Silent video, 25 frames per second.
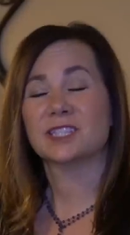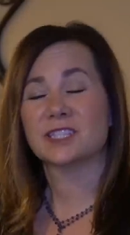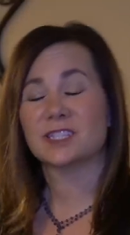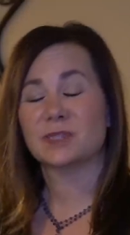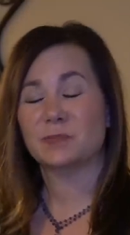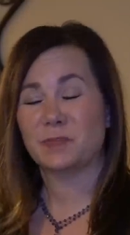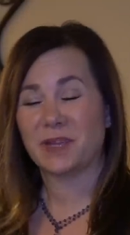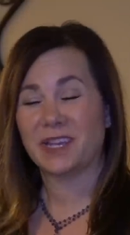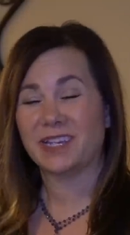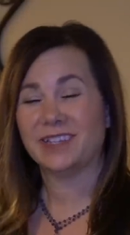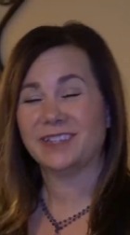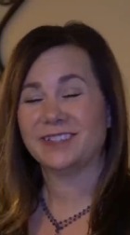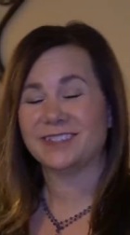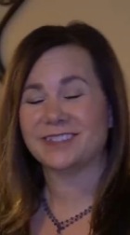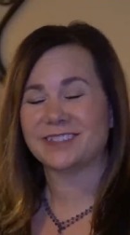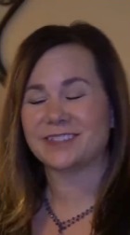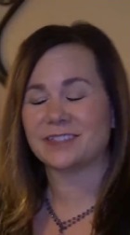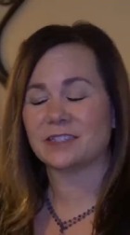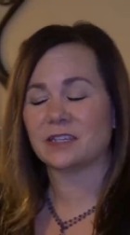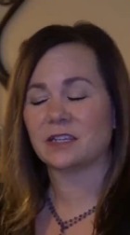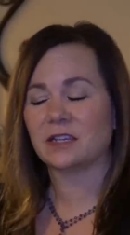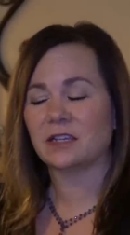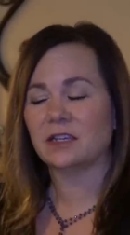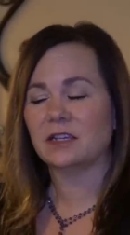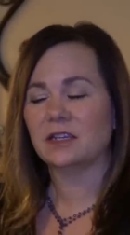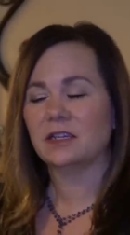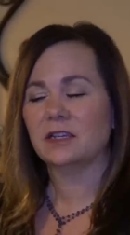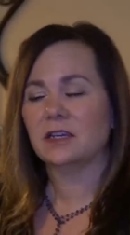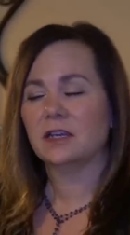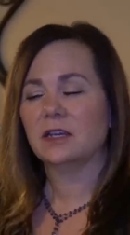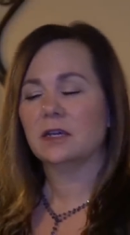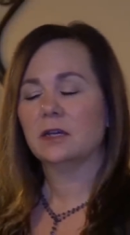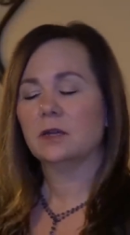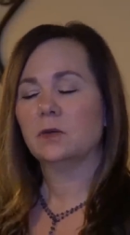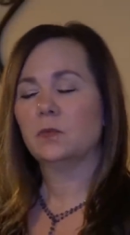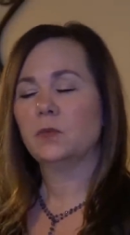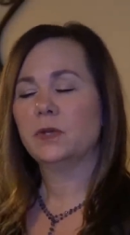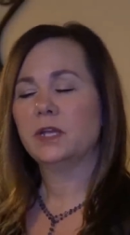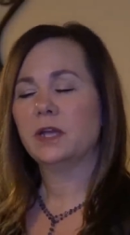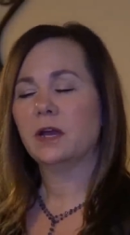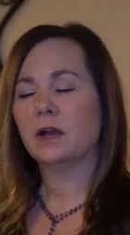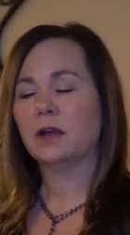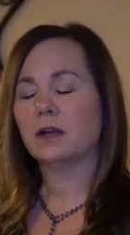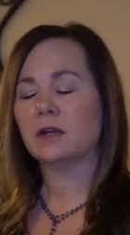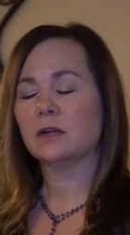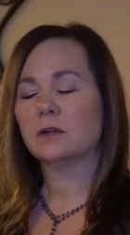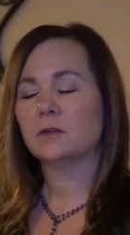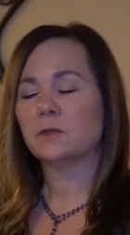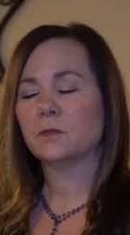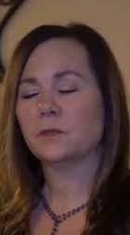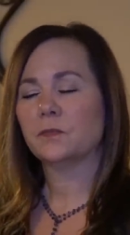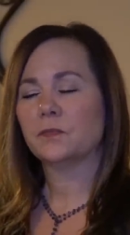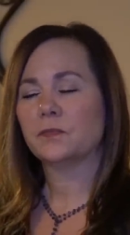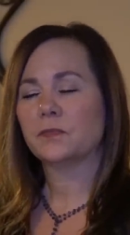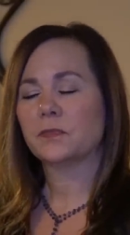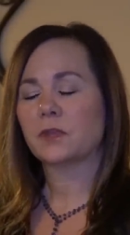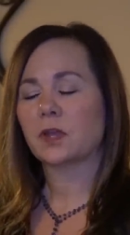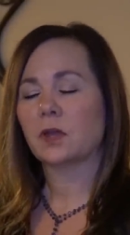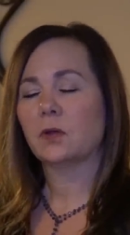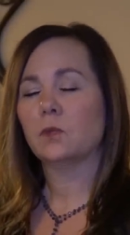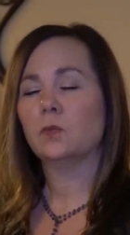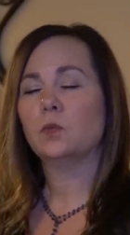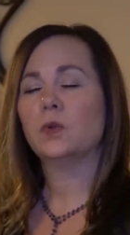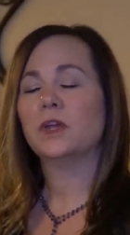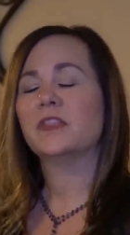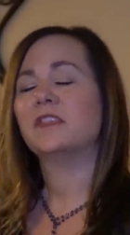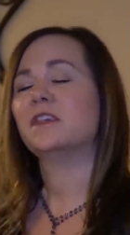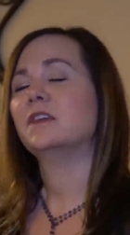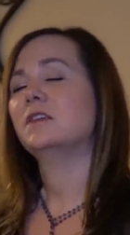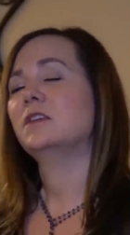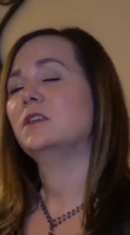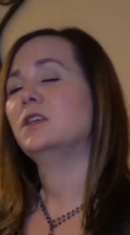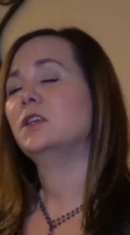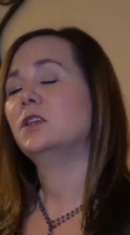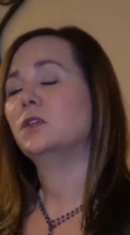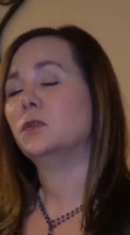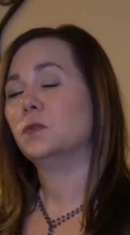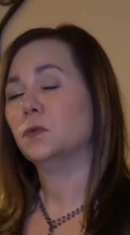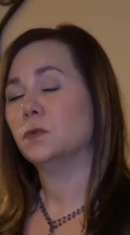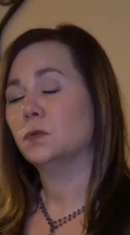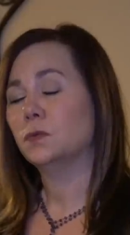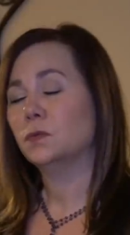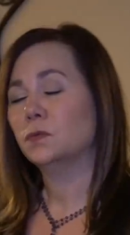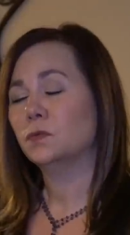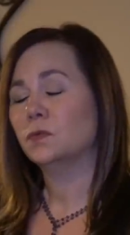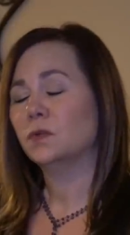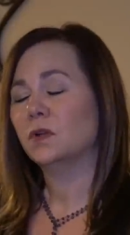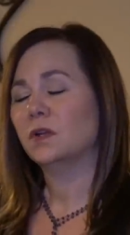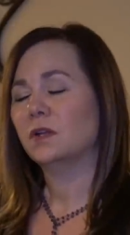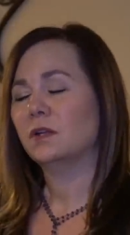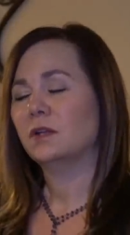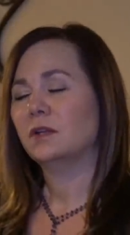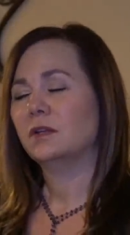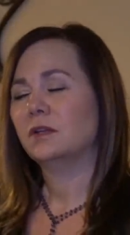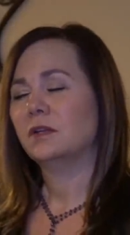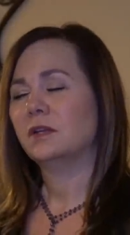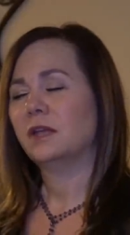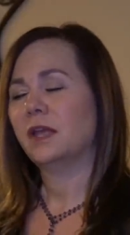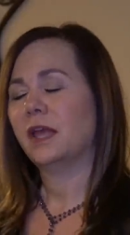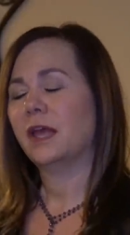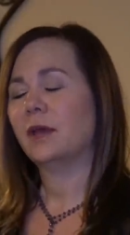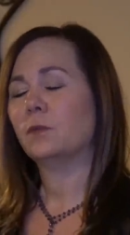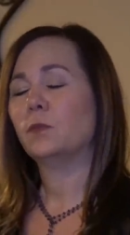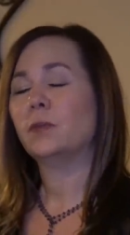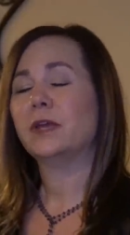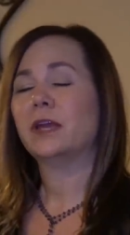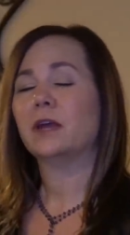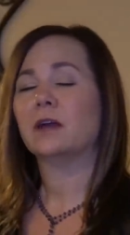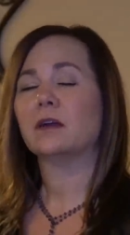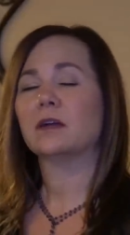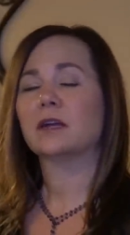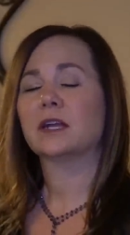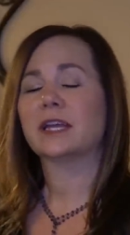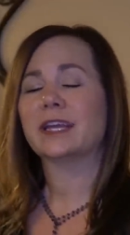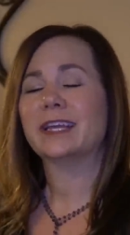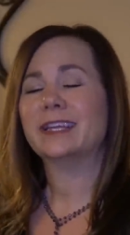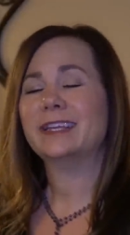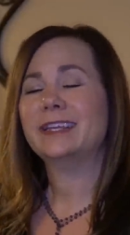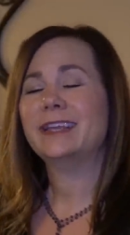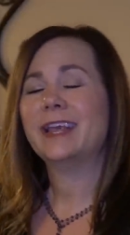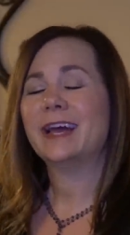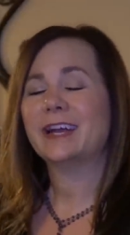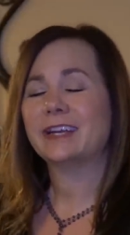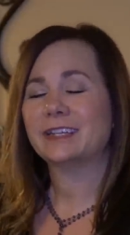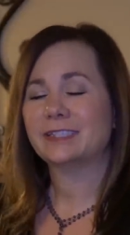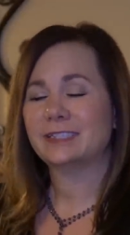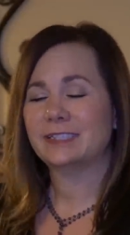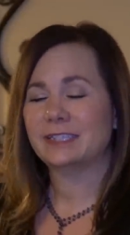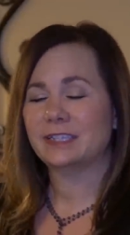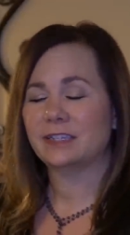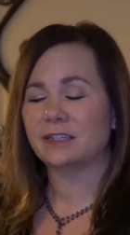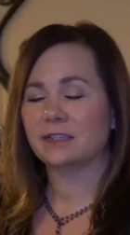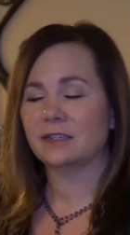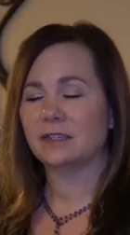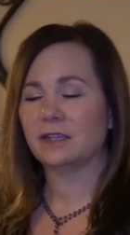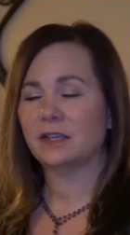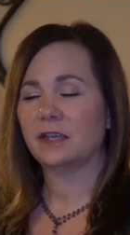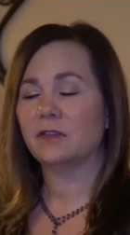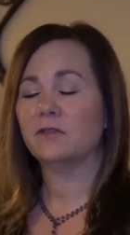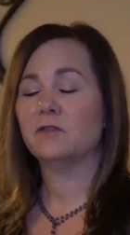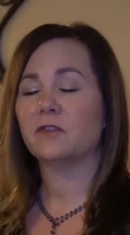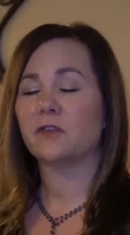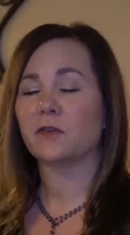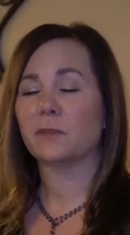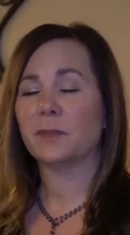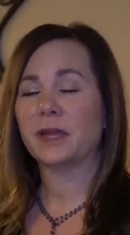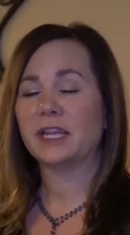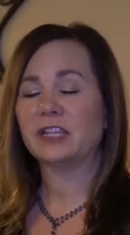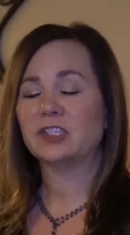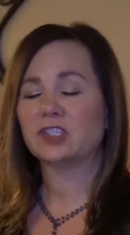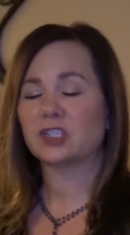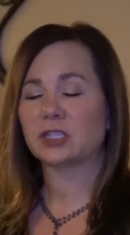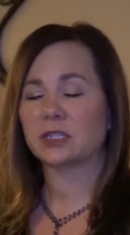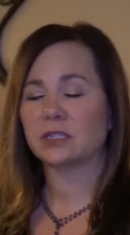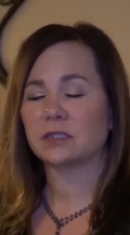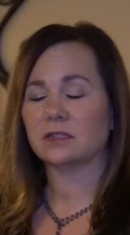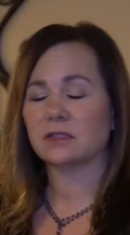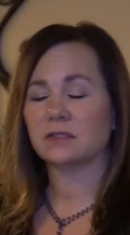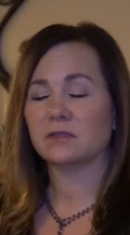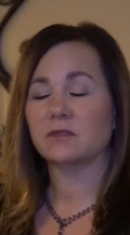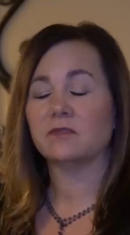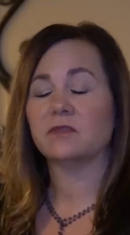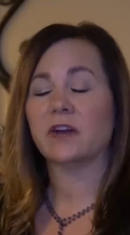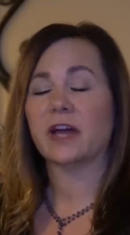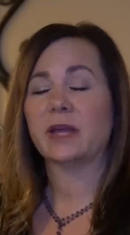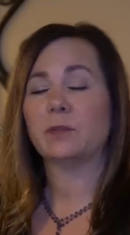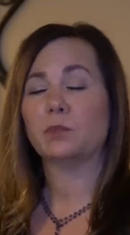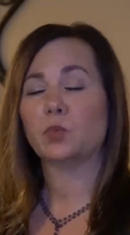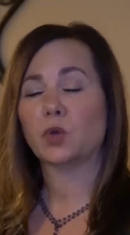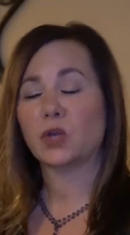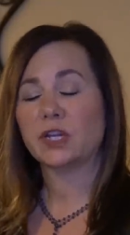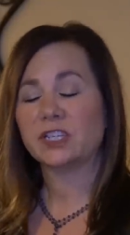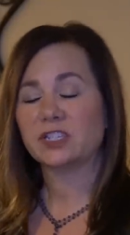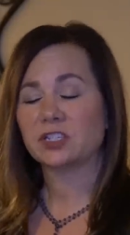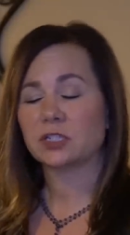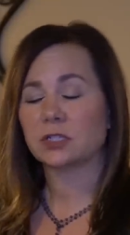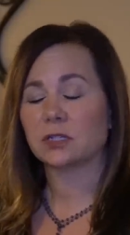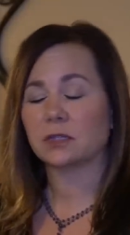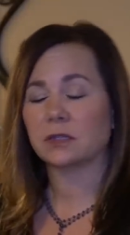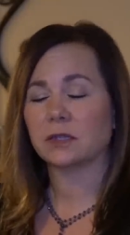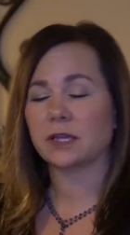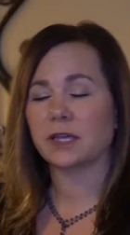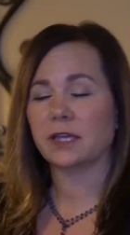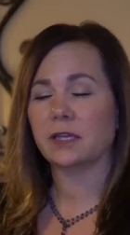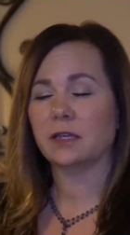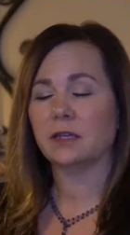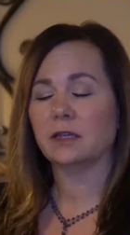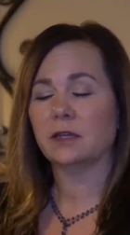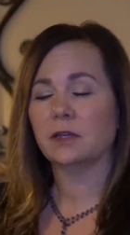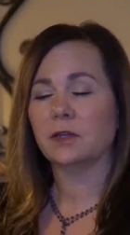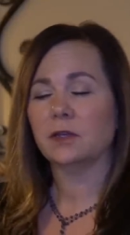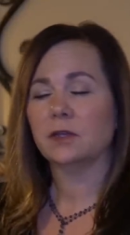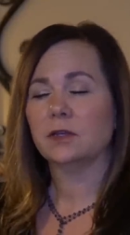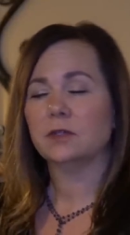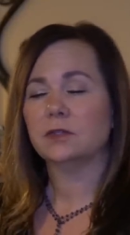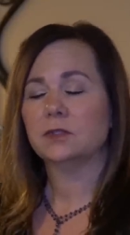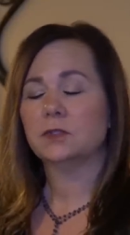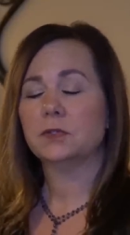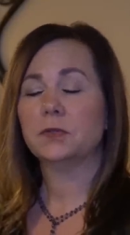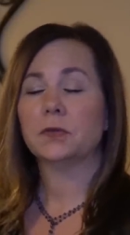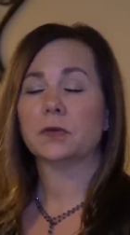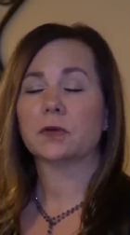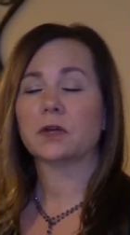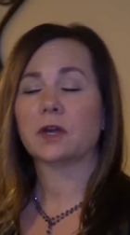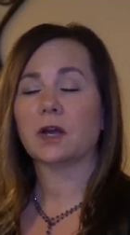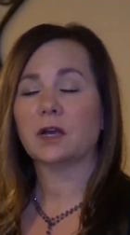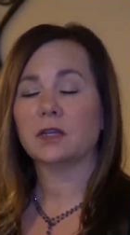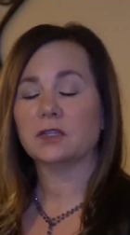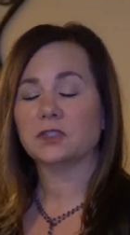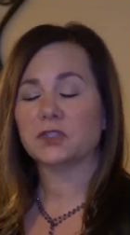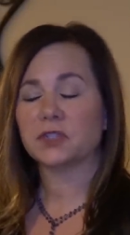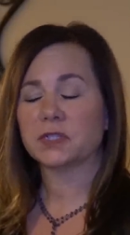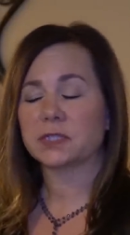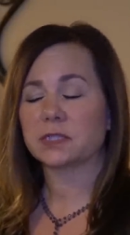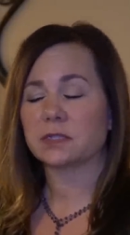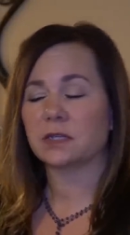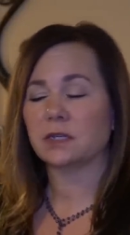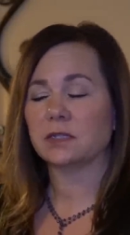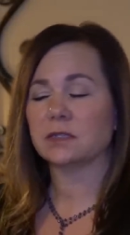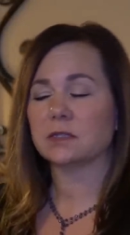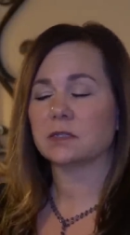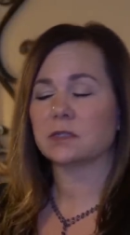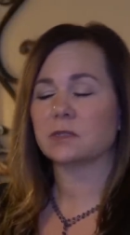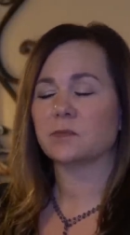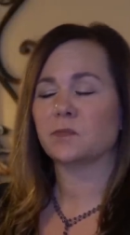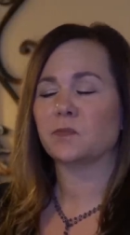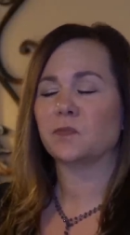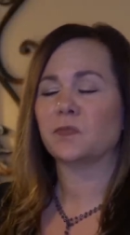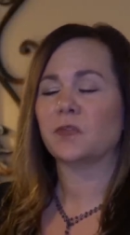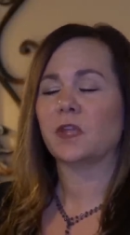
space, we are within you, and we are connecting information vibrationally to your consciousness.